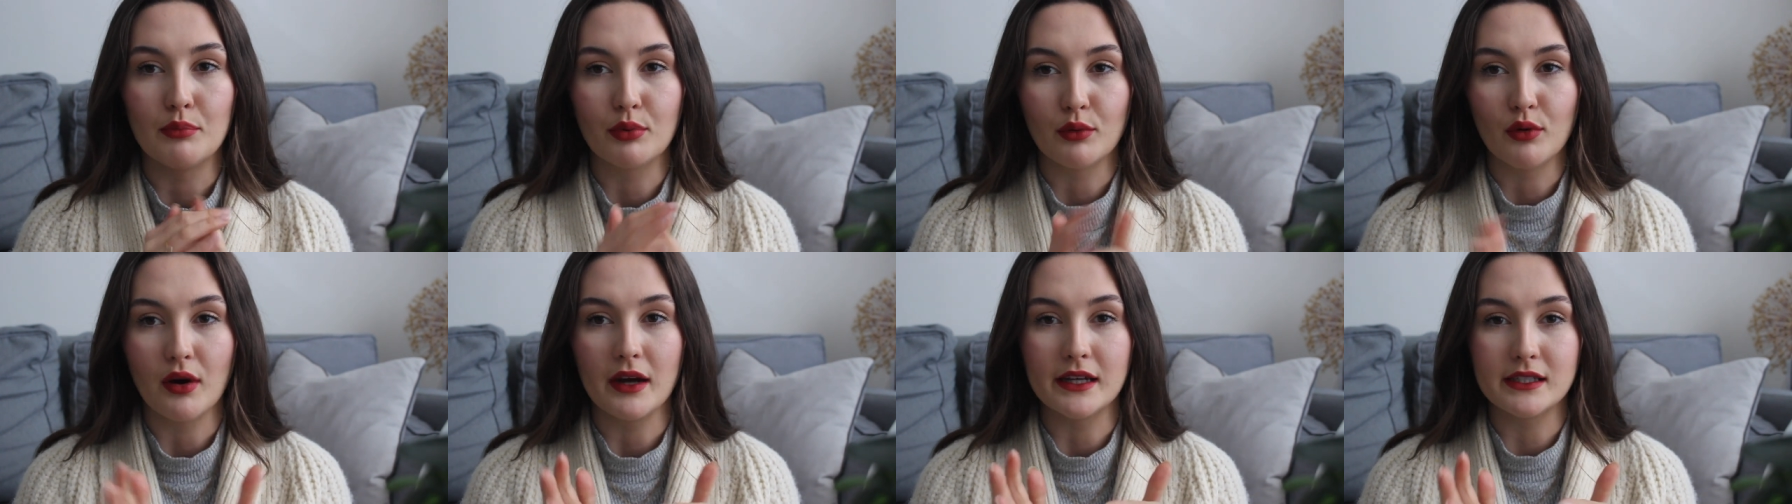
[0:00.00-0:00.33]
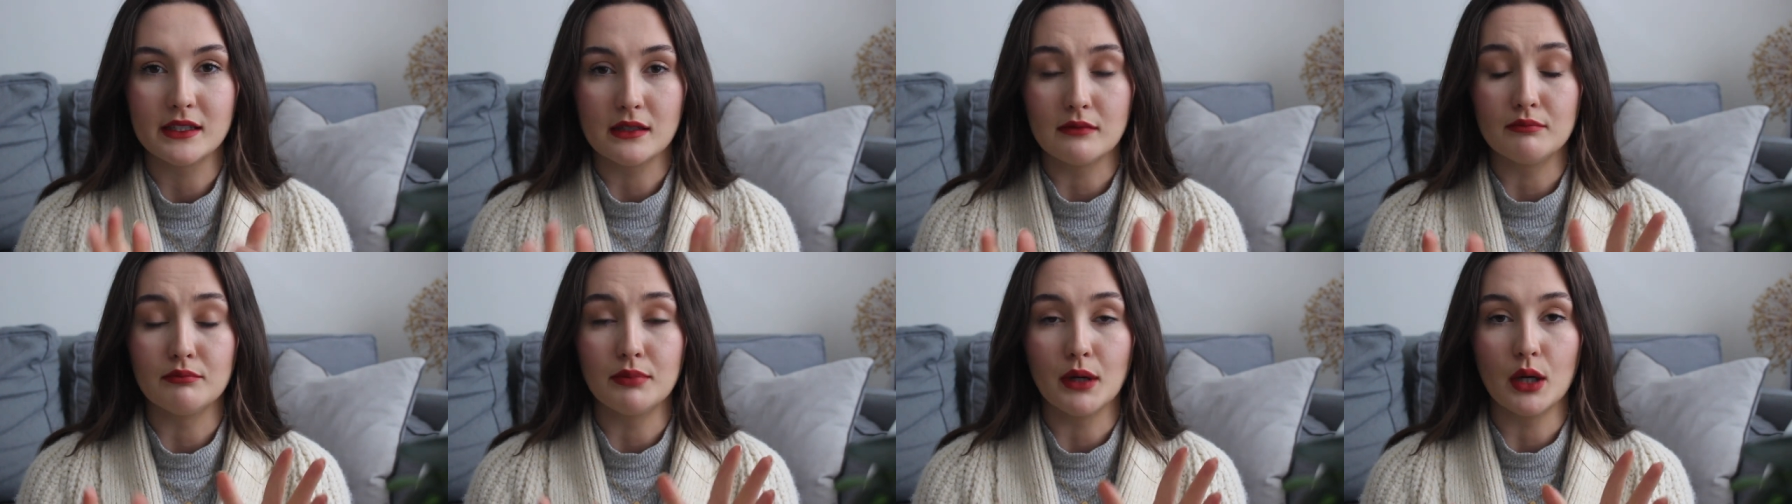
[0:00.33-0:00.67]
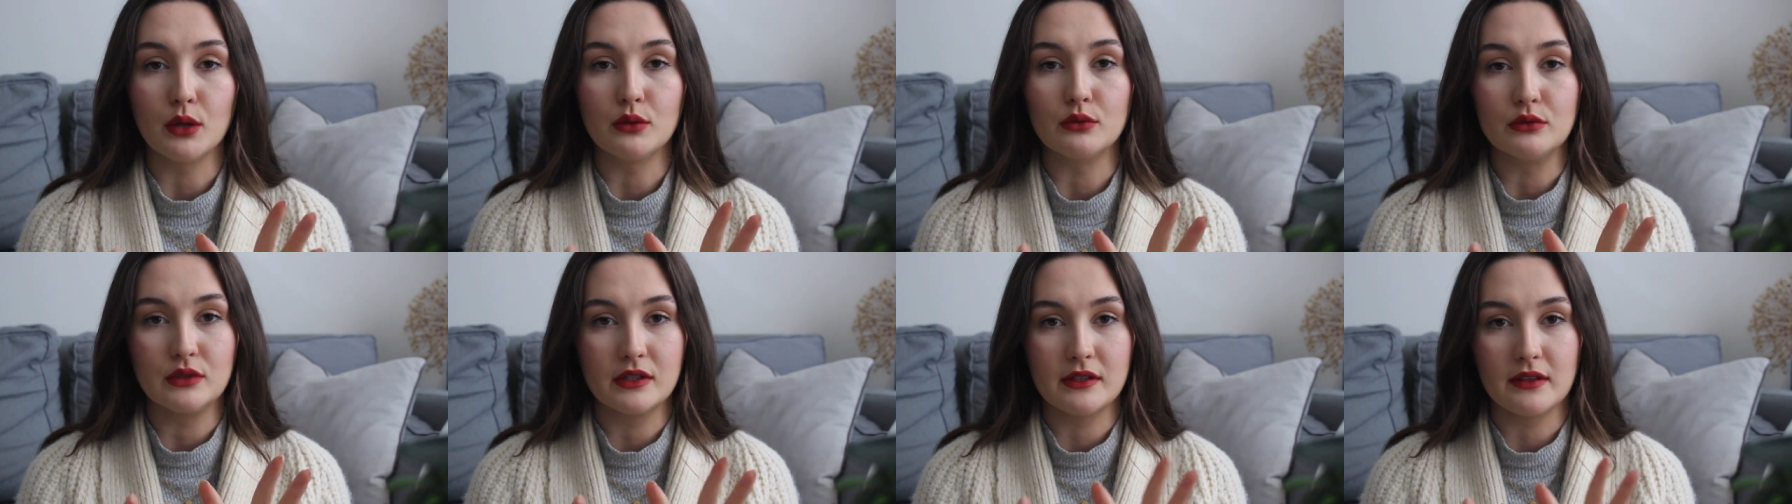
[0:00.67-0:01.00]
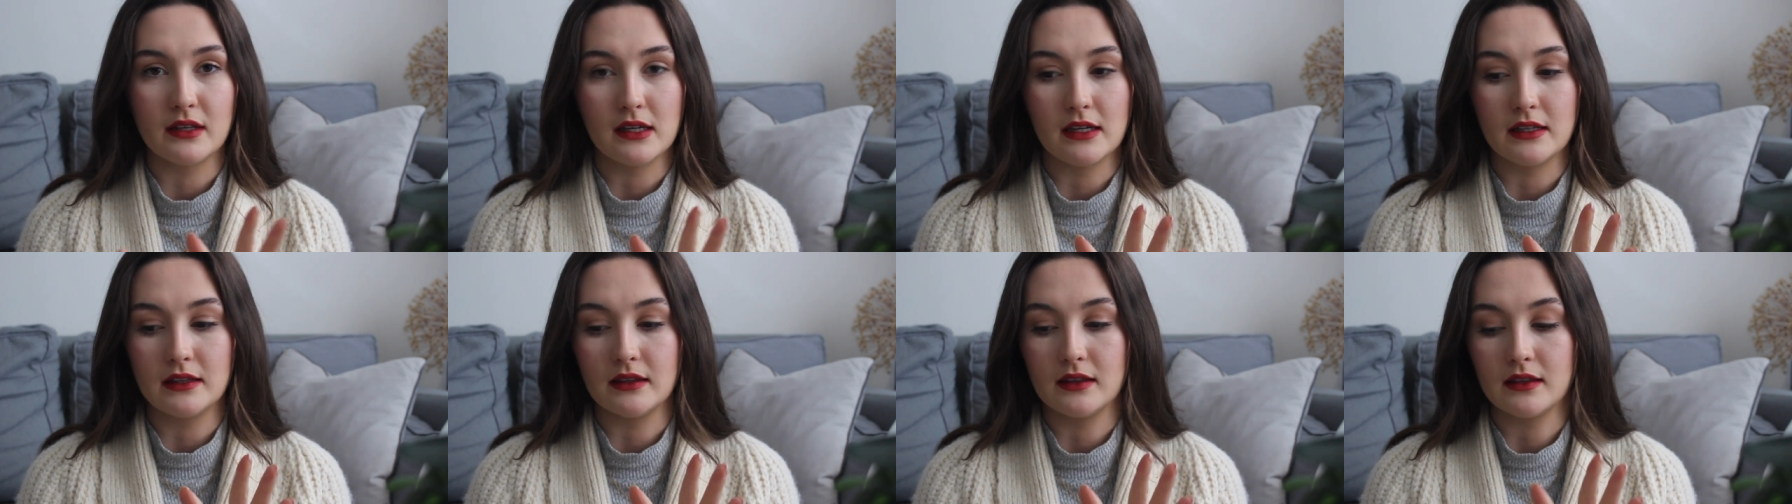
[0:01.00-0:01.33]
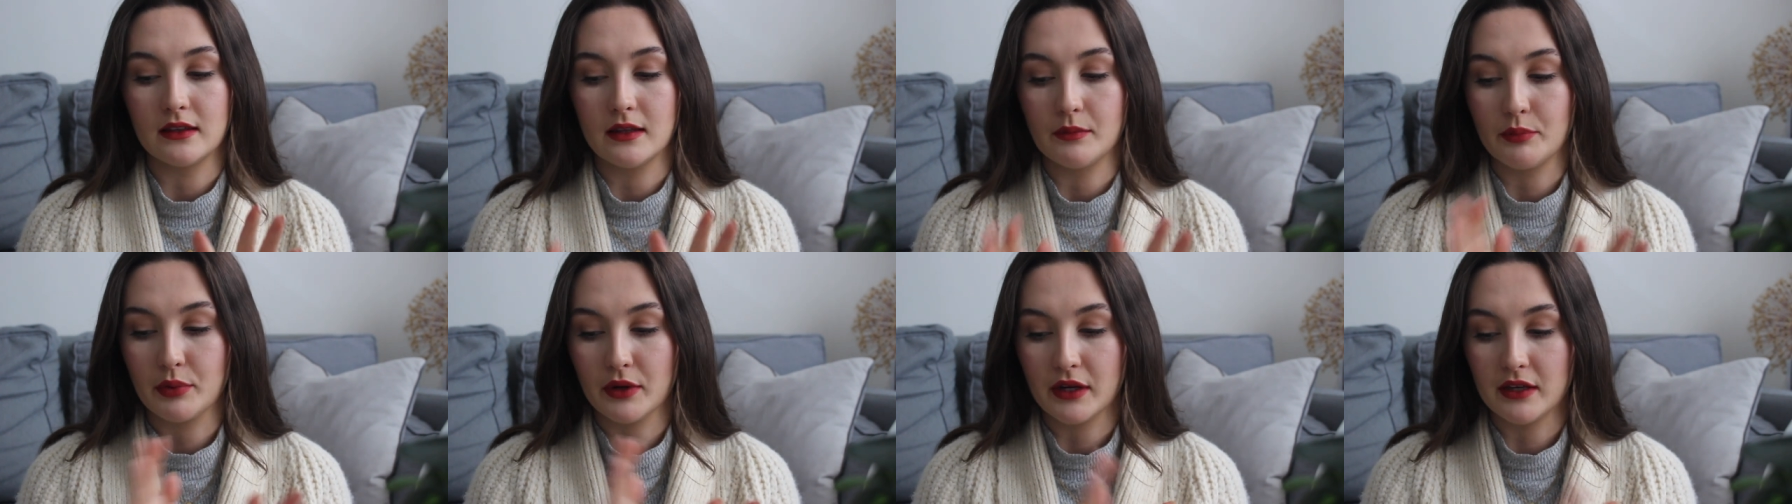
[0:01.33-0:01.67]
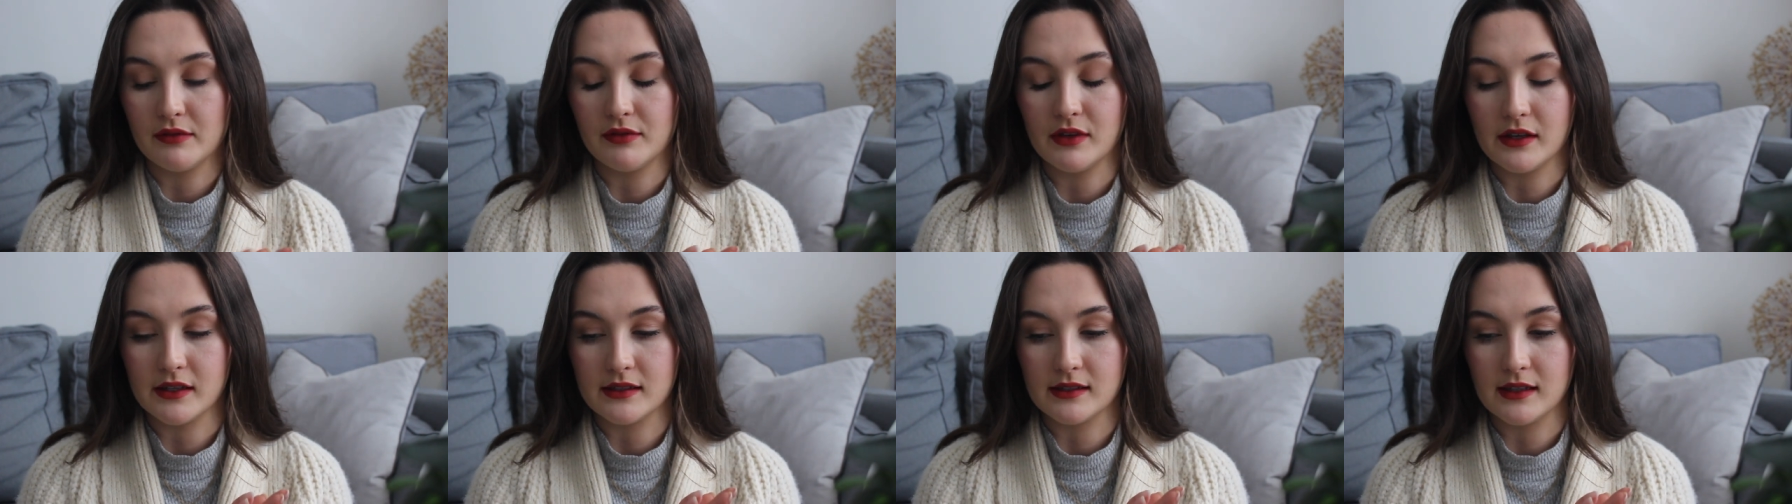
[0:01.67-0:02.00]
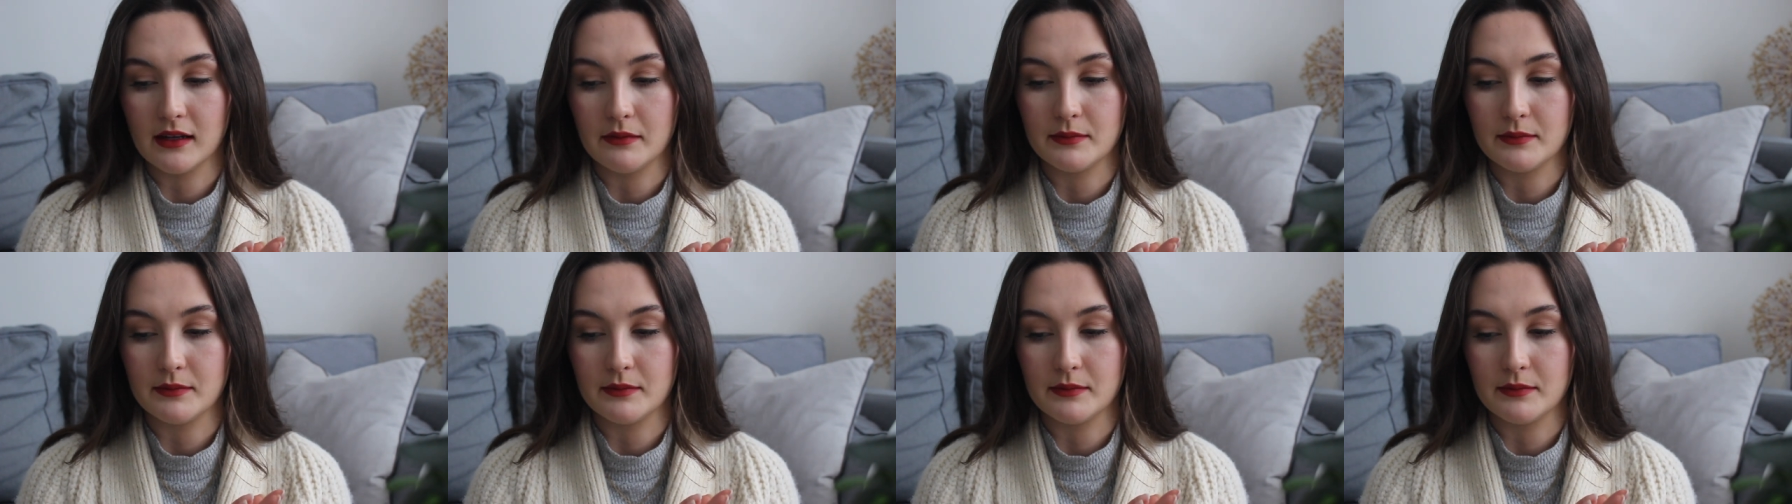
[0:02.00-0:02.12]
bright and bold than the previous